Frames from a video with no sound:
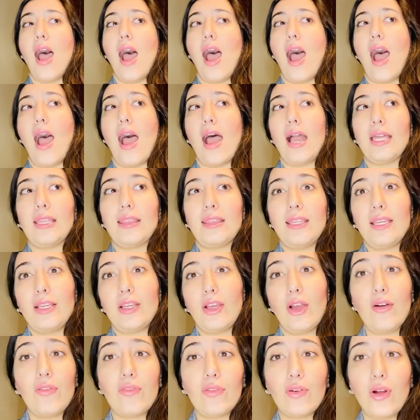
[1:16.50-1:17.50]
I think
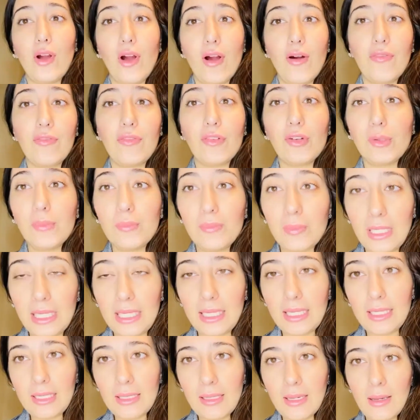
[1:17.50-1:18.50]
overall for
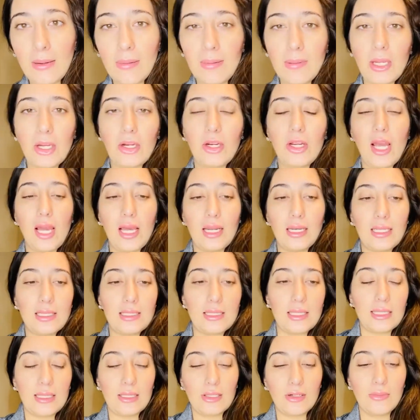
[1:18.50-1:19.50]
me, Marriott is
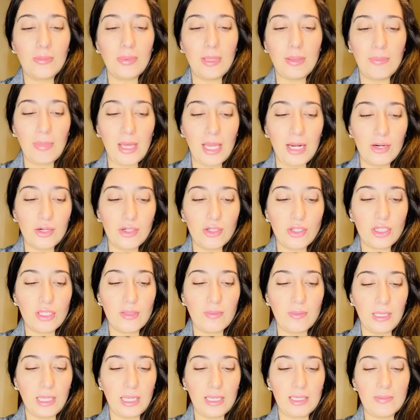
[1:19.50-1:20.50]
a little bit better just
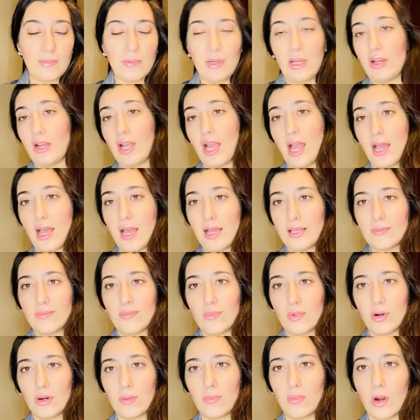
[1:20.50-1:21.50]
because Marriott has
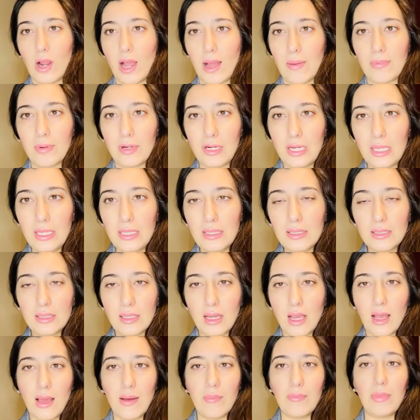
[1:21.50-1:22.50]
more properties,
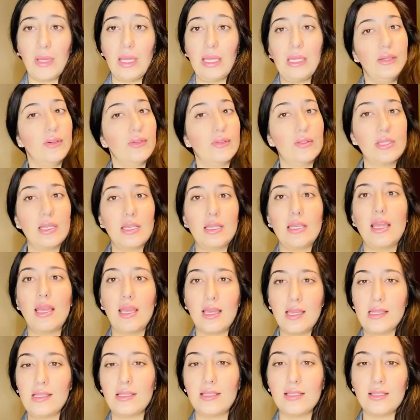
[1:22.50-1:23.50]
um, but Hilton
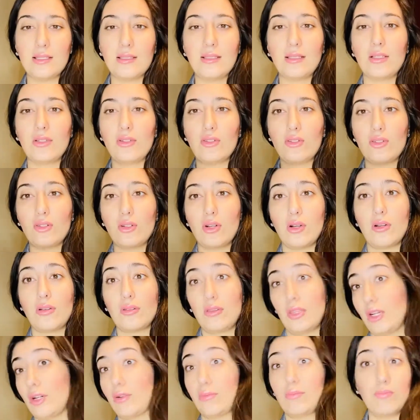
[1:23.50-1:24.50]
is
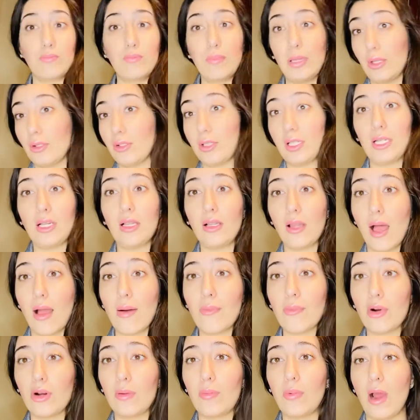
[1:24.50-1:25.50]
they're building a
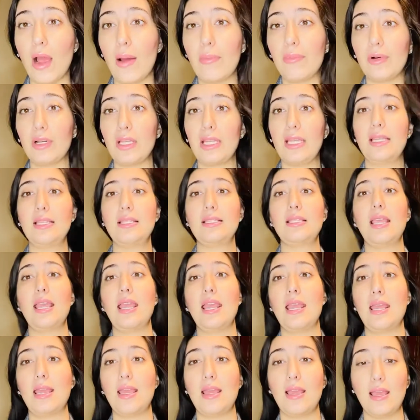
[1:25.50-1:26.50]
lot more properties
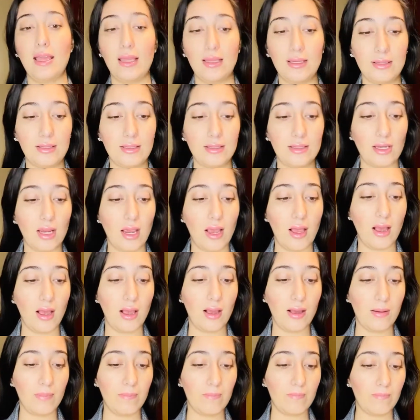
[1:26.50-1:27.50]
and
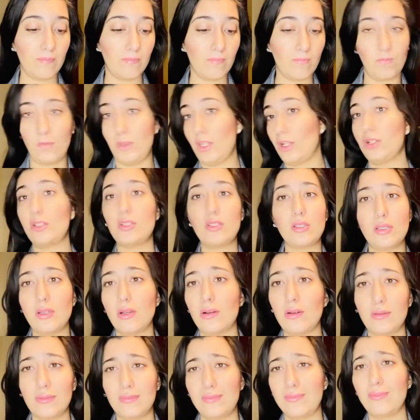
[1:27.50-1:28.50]
um, there's
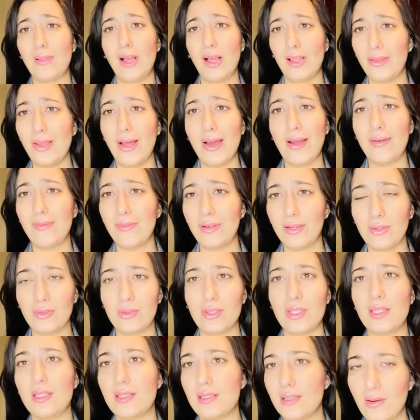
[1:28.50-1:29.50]
still a lot of
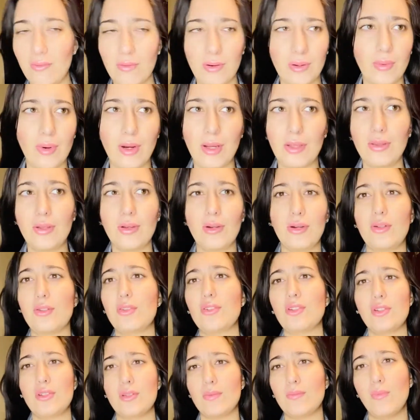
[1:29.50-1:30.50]
Hiltons everywhere. There are
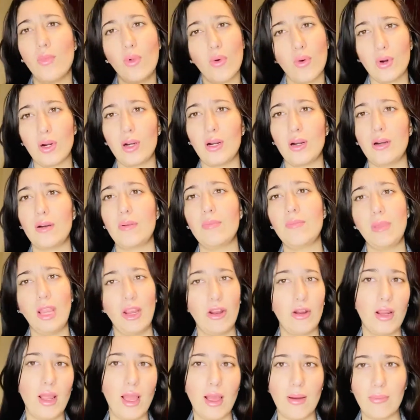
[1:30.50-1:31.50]
just more
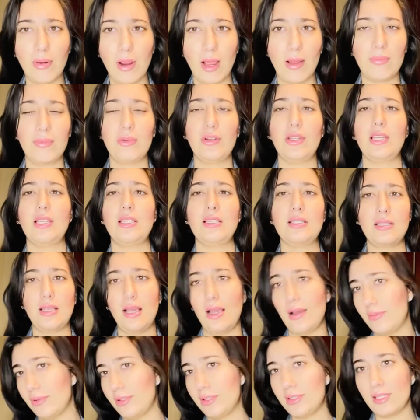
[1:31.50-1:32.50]
Marriott properties,
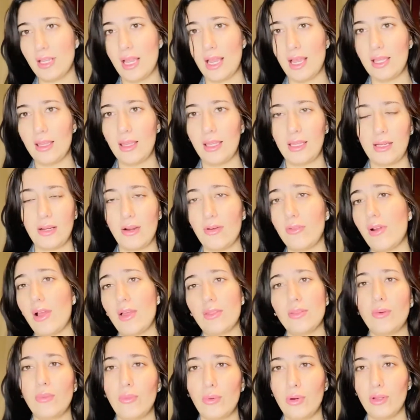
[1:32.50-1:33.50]
I would say, like
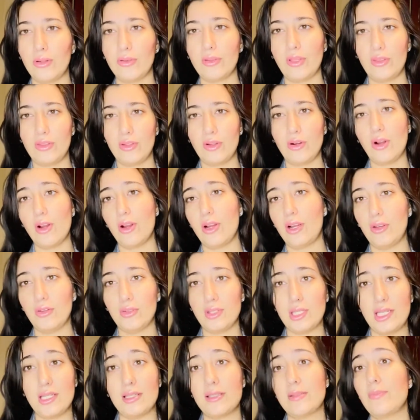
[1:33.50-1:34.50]
around the world than there are
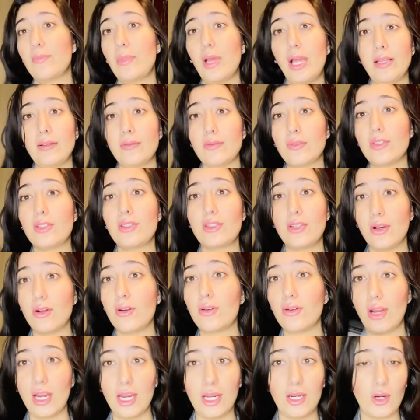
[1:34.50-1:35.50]
Hiltons, but still
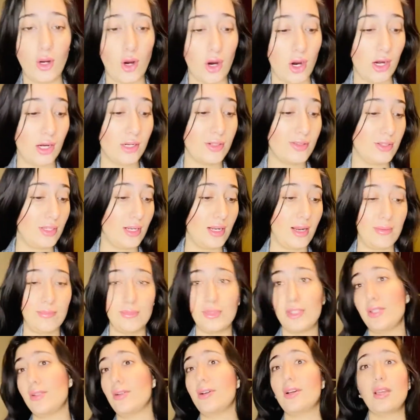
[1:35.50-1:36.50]
great cards and I'm
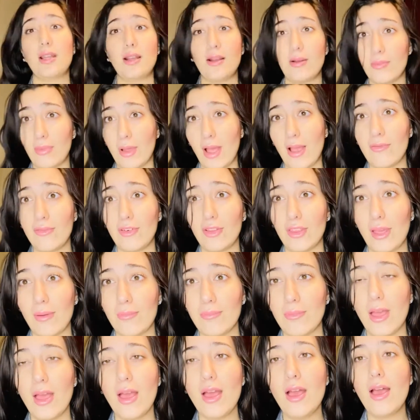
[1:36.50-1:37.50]
still gonna apply for
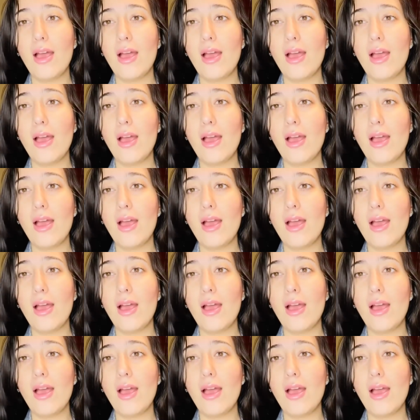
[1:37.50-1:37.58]
them.